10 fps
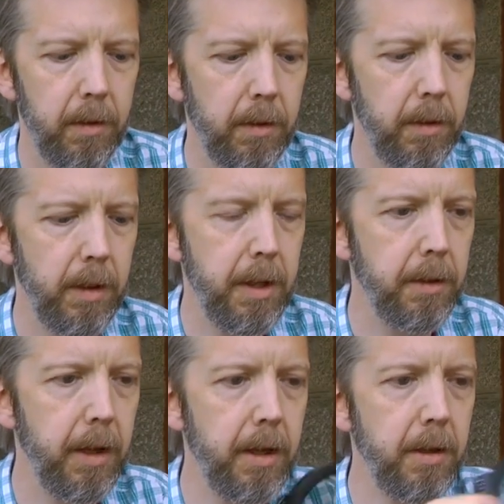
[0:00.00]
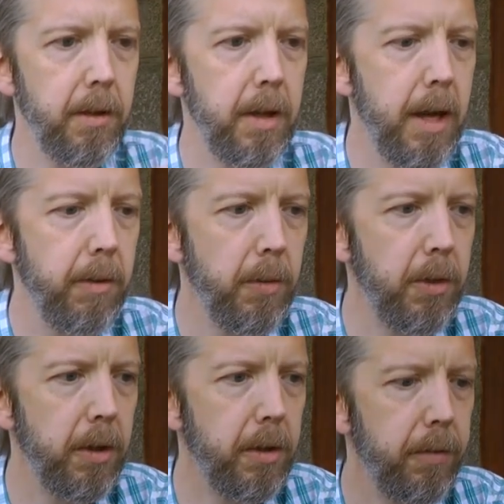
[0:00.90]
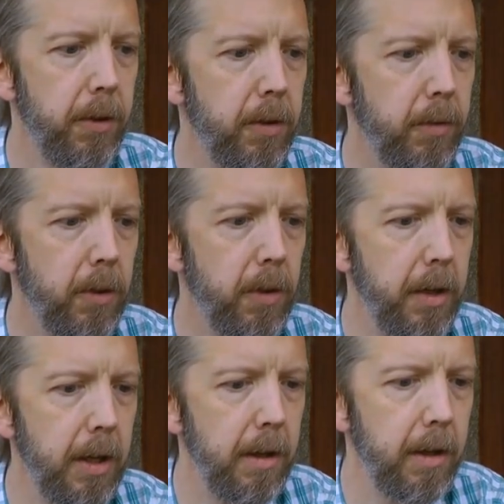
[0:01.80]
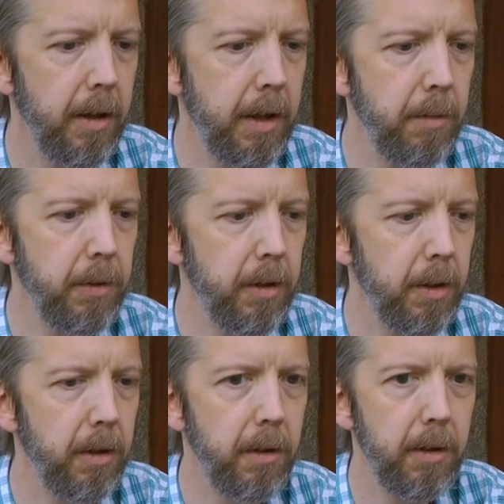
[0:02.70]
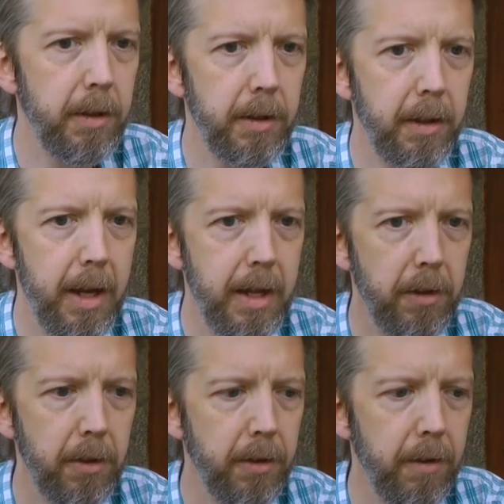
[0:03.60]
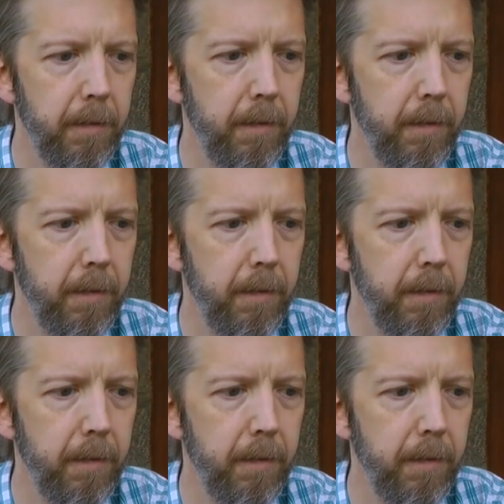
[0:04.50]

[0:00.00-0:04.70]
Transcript: So let's take a look at how it works. First of all, the adapter slides on